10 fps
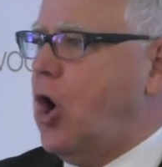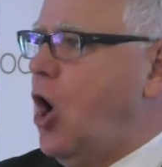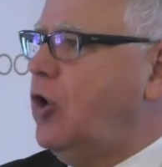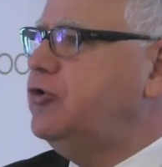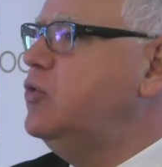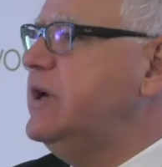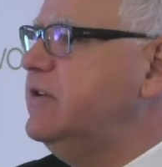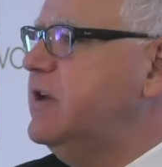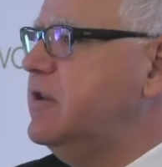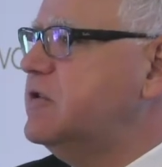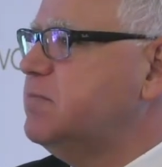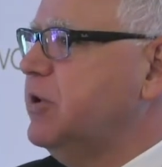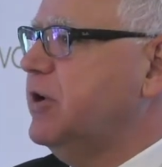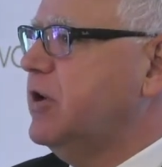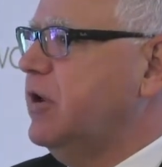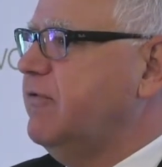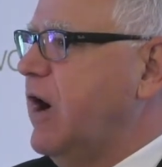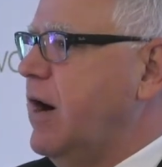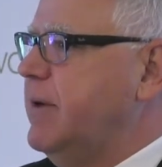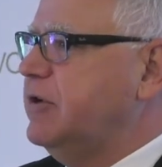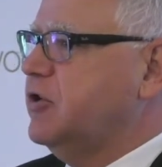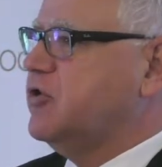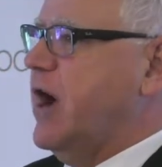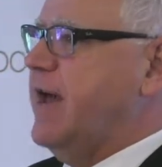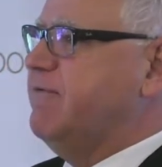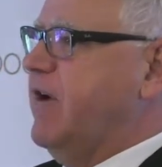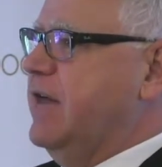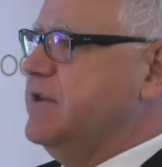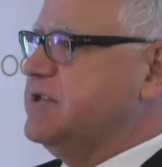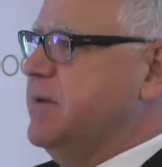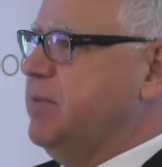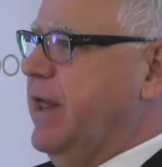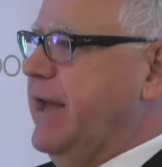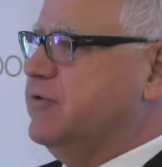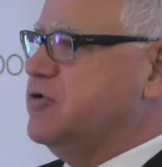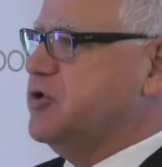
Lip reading: all too easy in this political environment to try and find the simple answers,